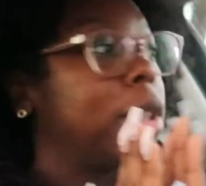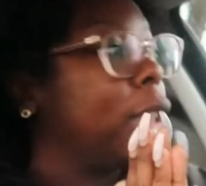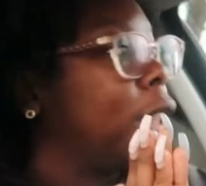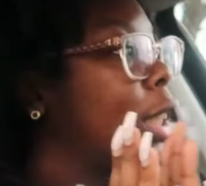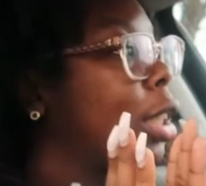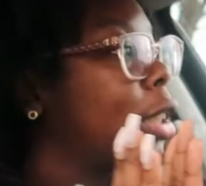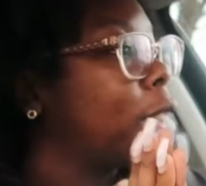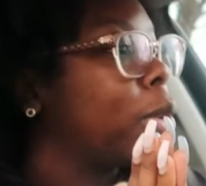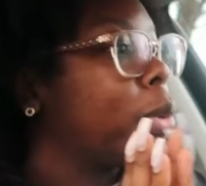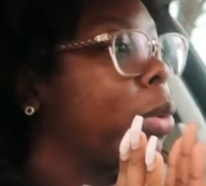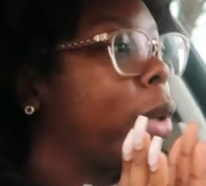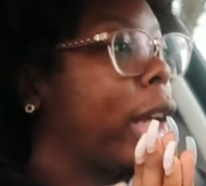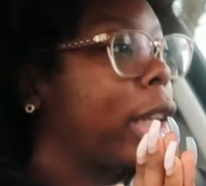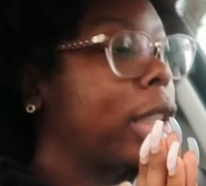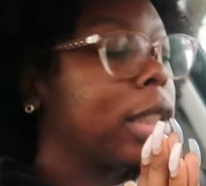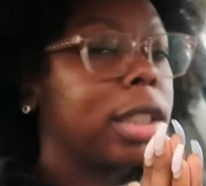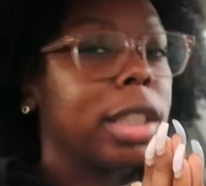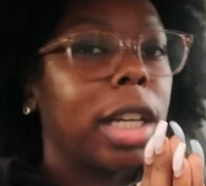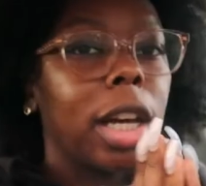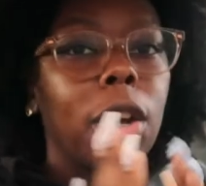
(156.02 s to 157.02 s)
She does do
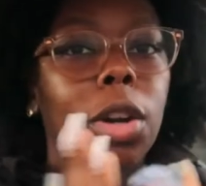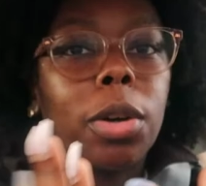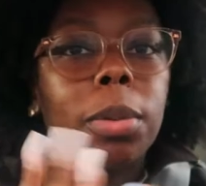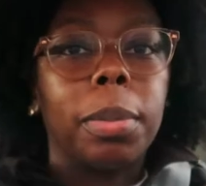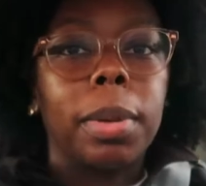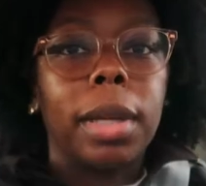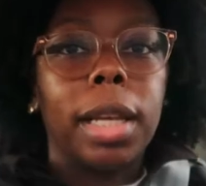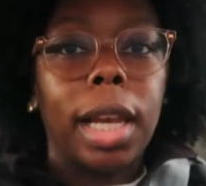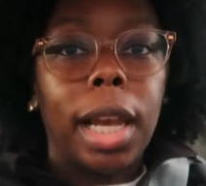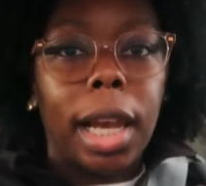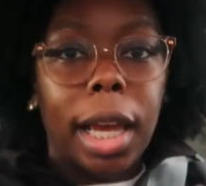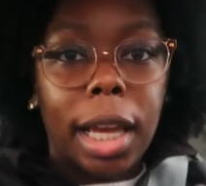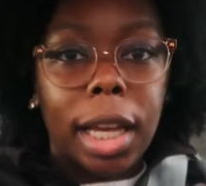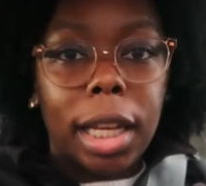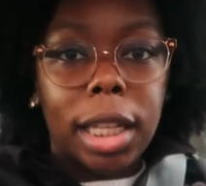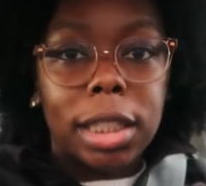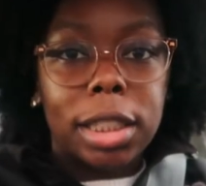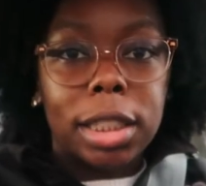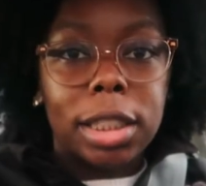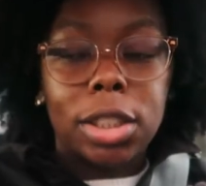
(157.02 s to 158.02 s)
lashes at her
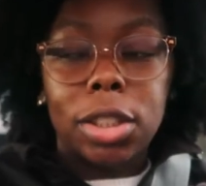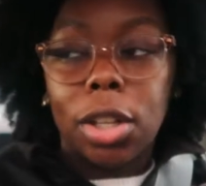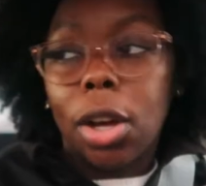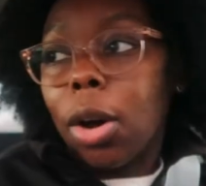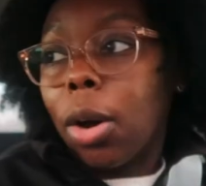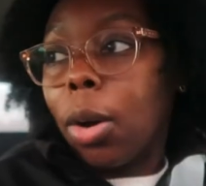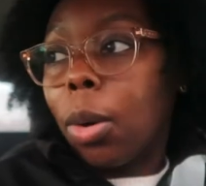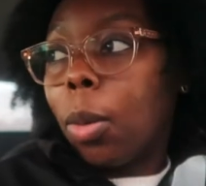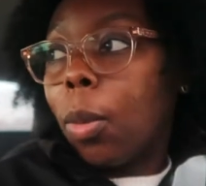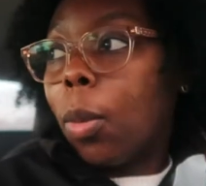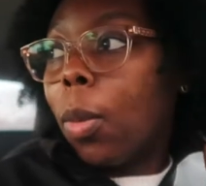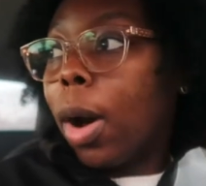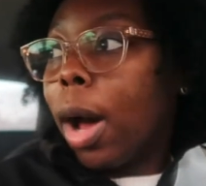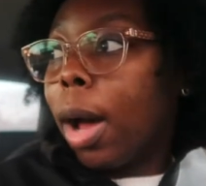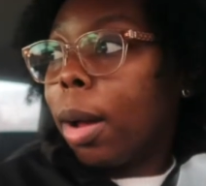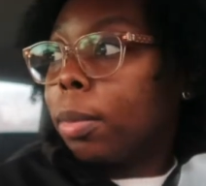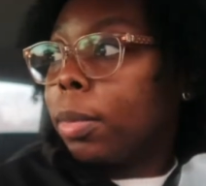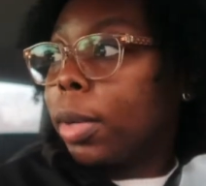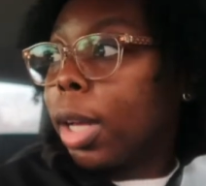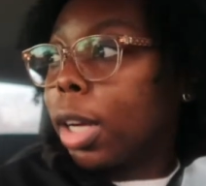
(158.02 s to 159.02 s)
place, so
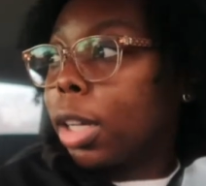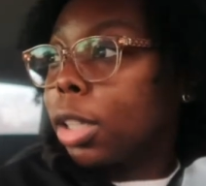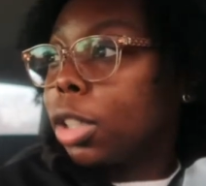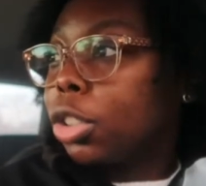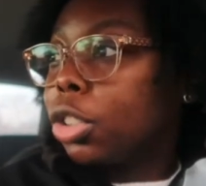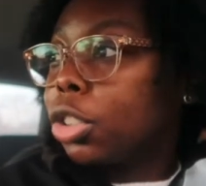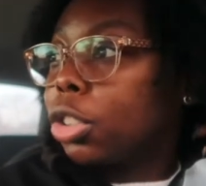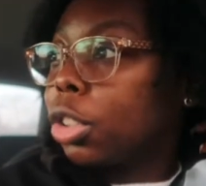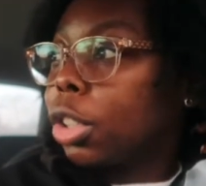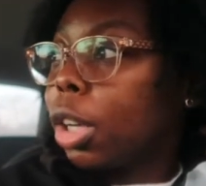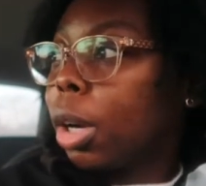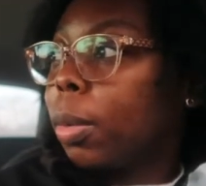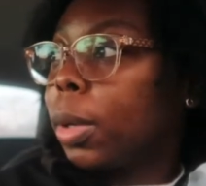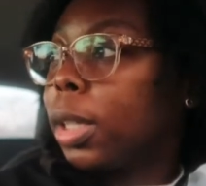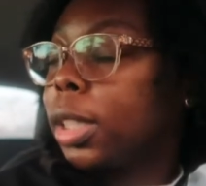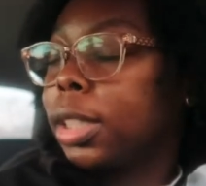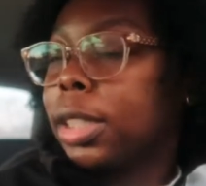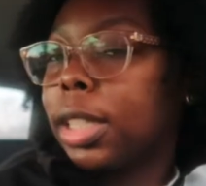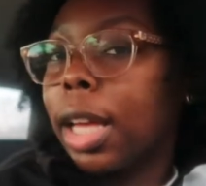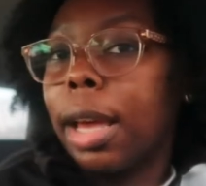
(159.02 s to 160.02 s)
I'm not gonna show y'all
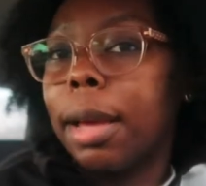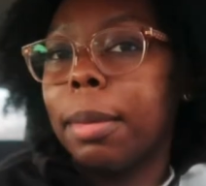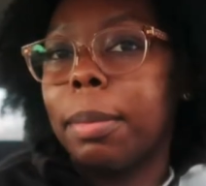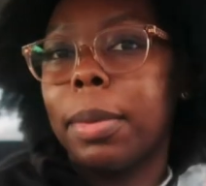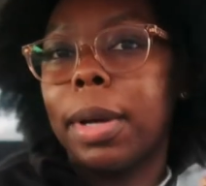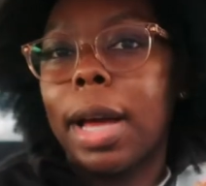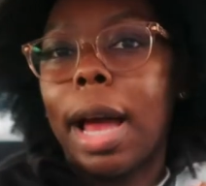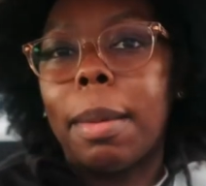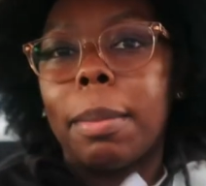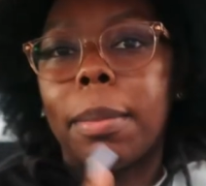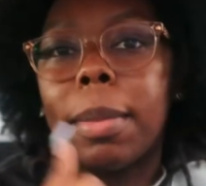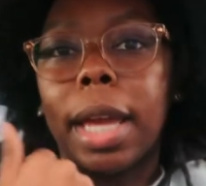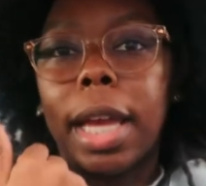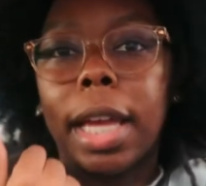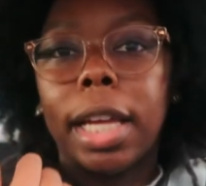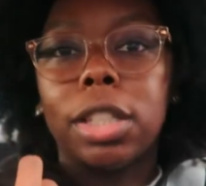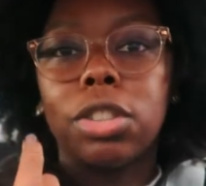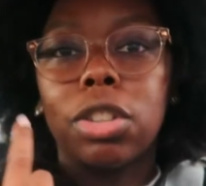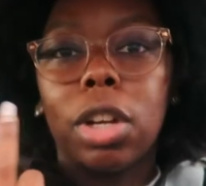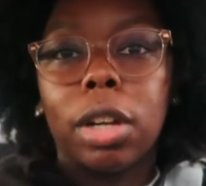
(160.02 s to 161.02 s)
where it's at, but I
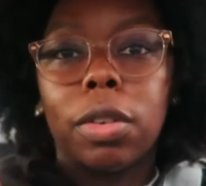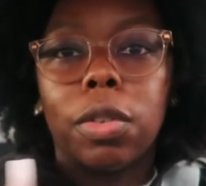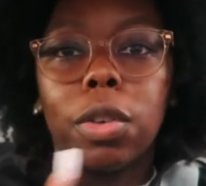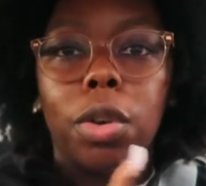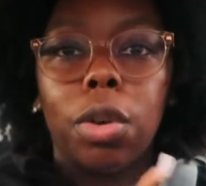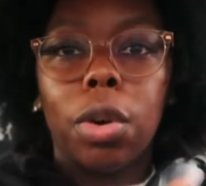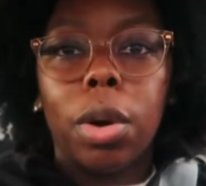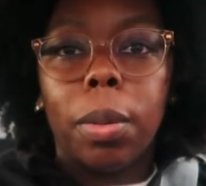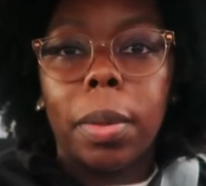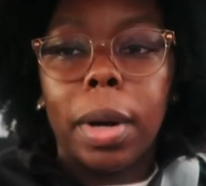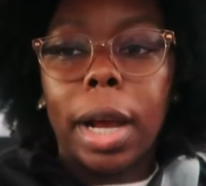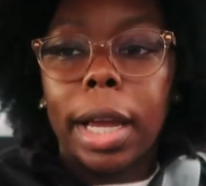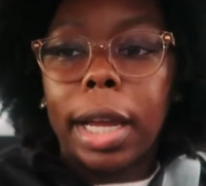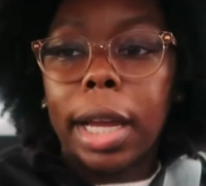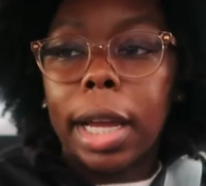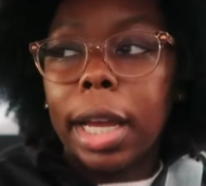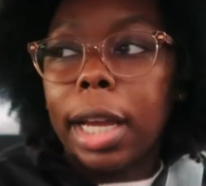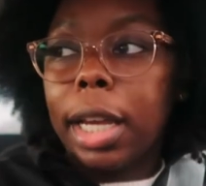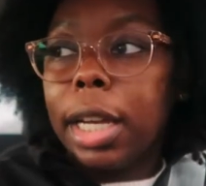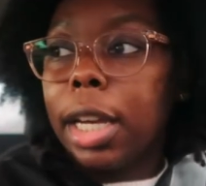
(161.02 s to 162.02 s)
may try to record when I
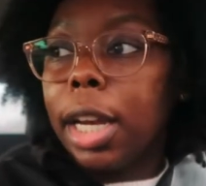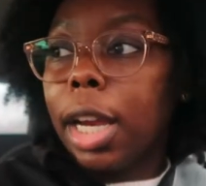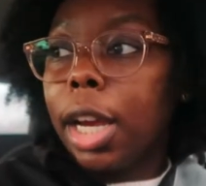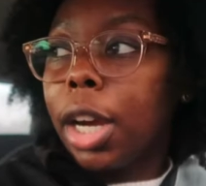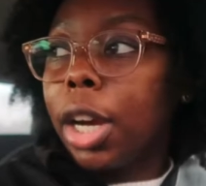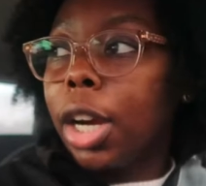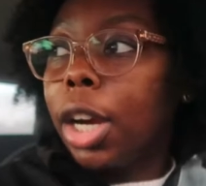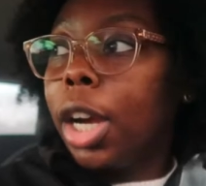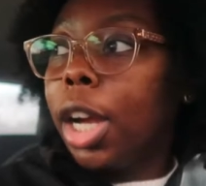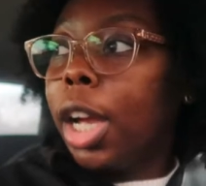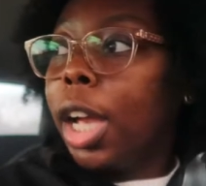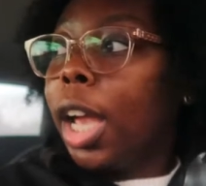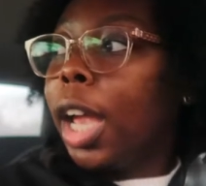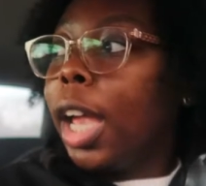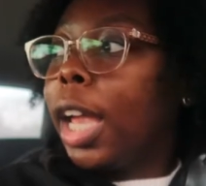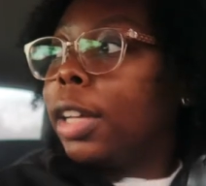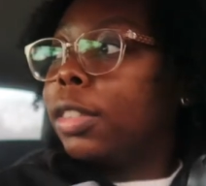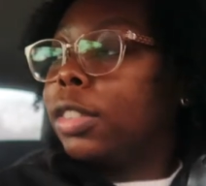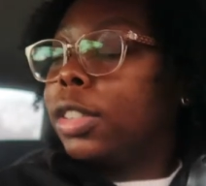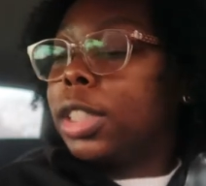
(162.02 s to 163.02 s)
get in there
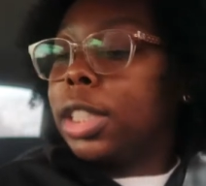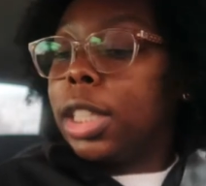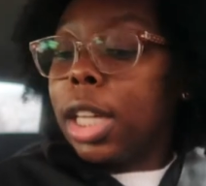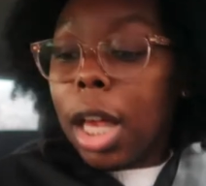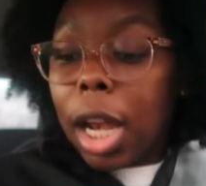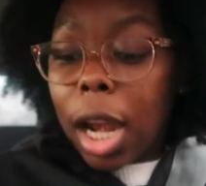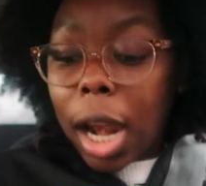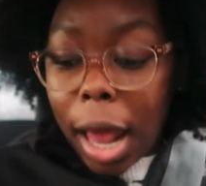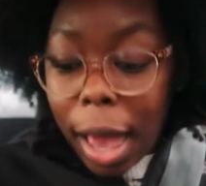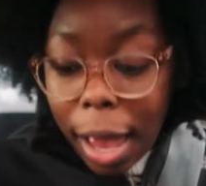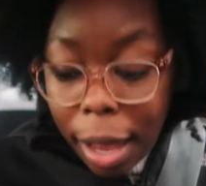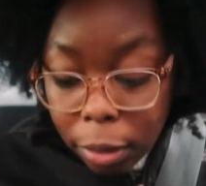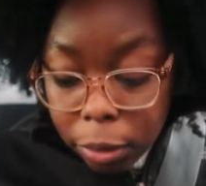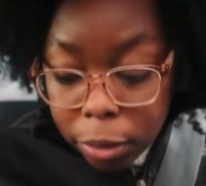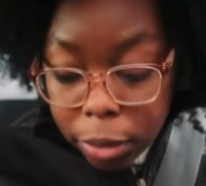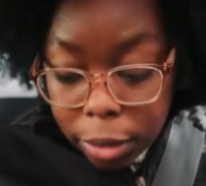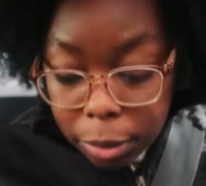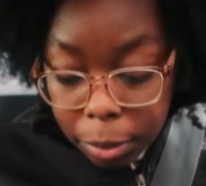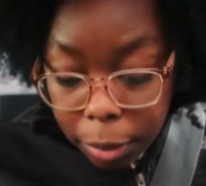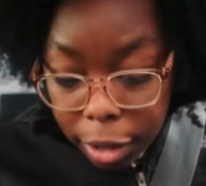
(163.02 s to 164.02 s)
if she
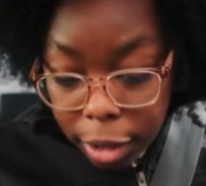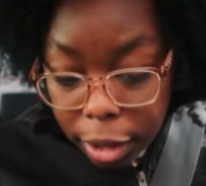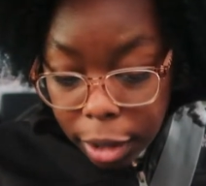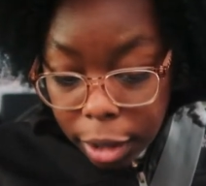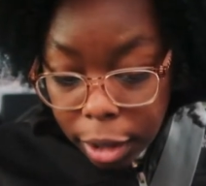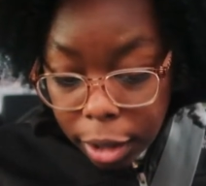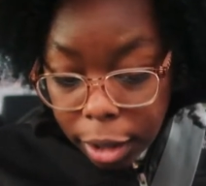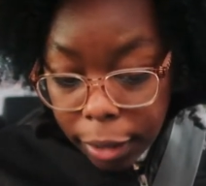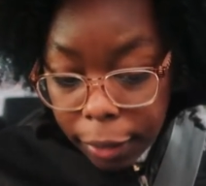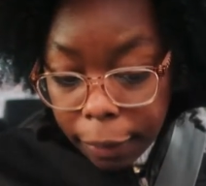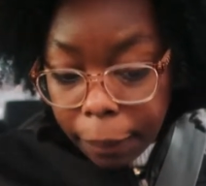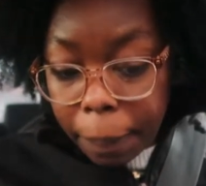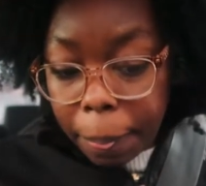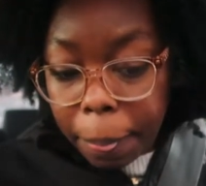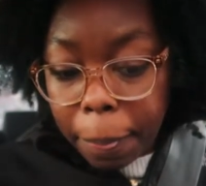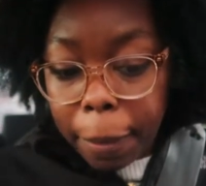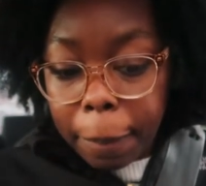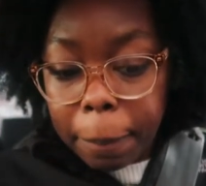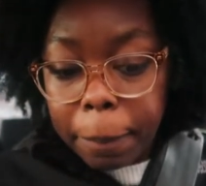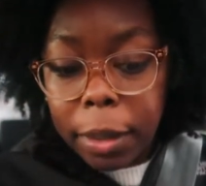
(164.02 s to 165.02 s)
allows me.
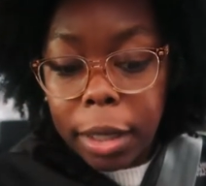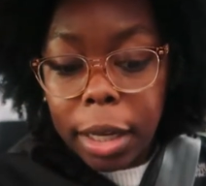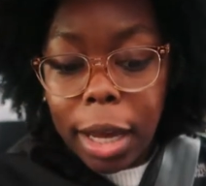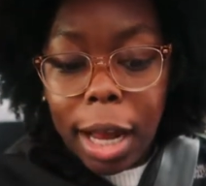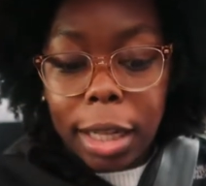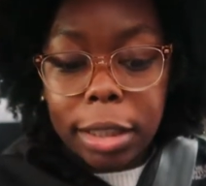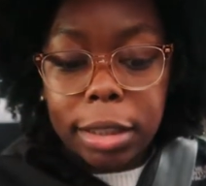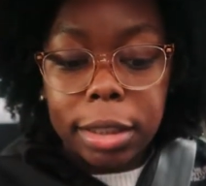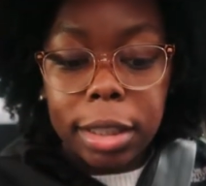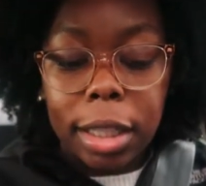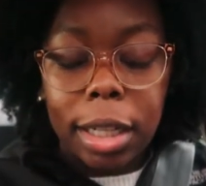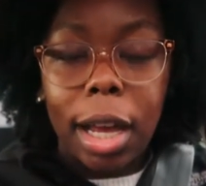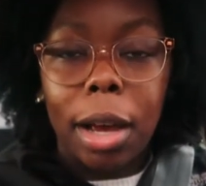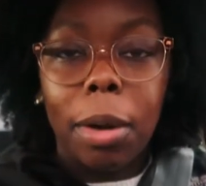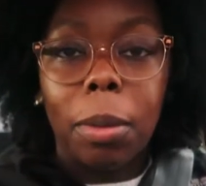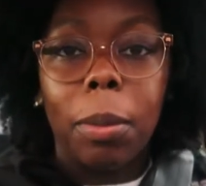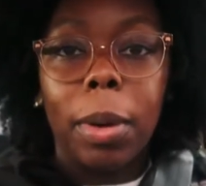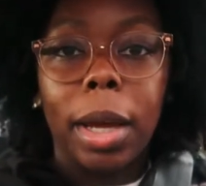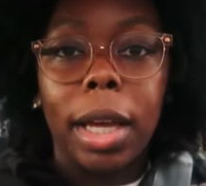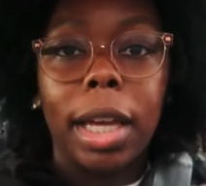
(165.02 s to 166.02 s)
But I just
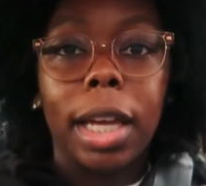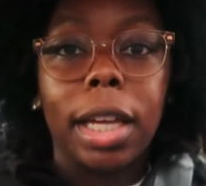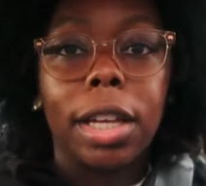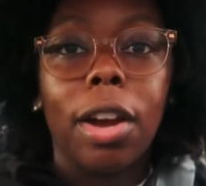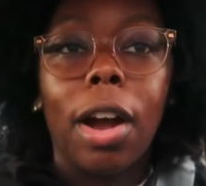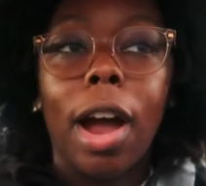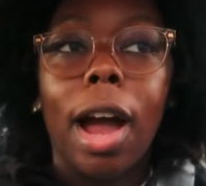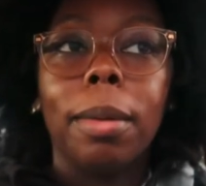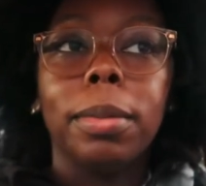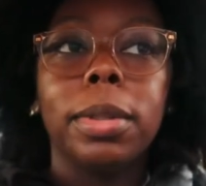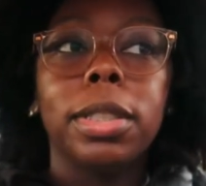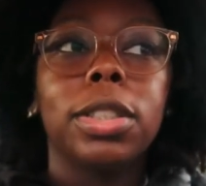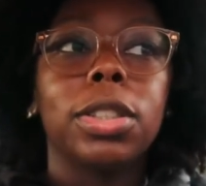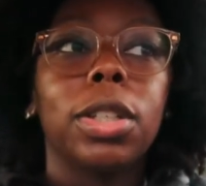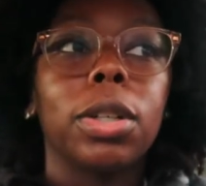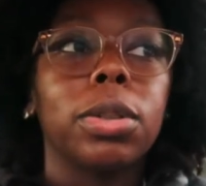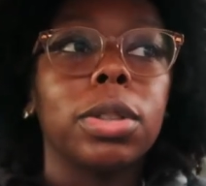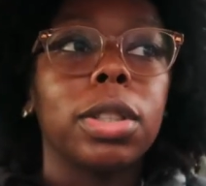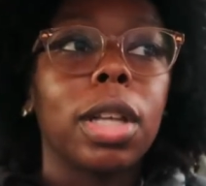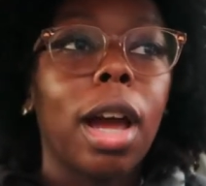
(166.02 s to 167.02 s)
cannot wait, and y'all, I be
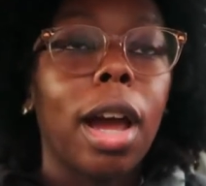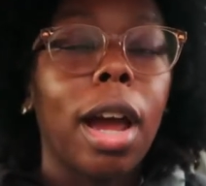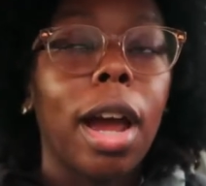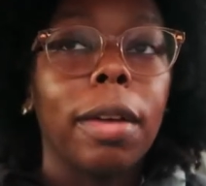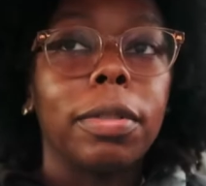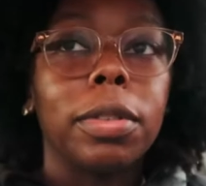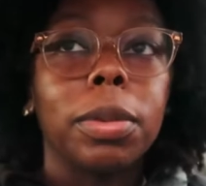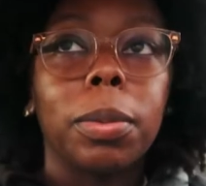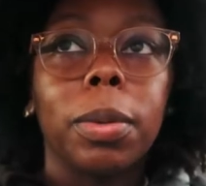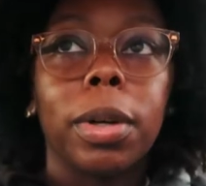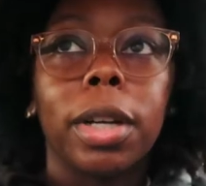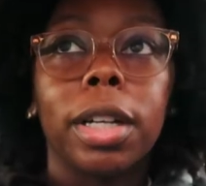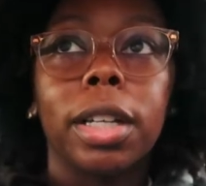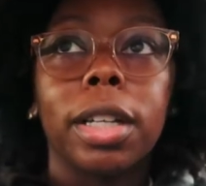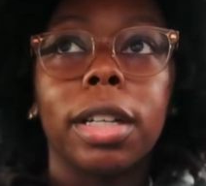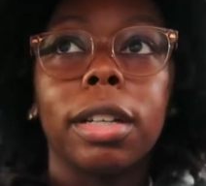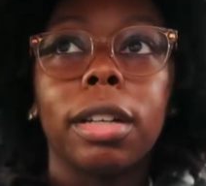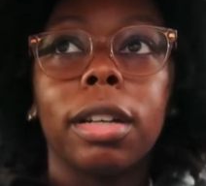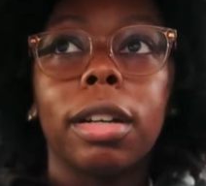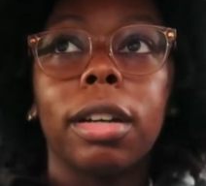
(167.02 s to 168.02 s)
so tired after work.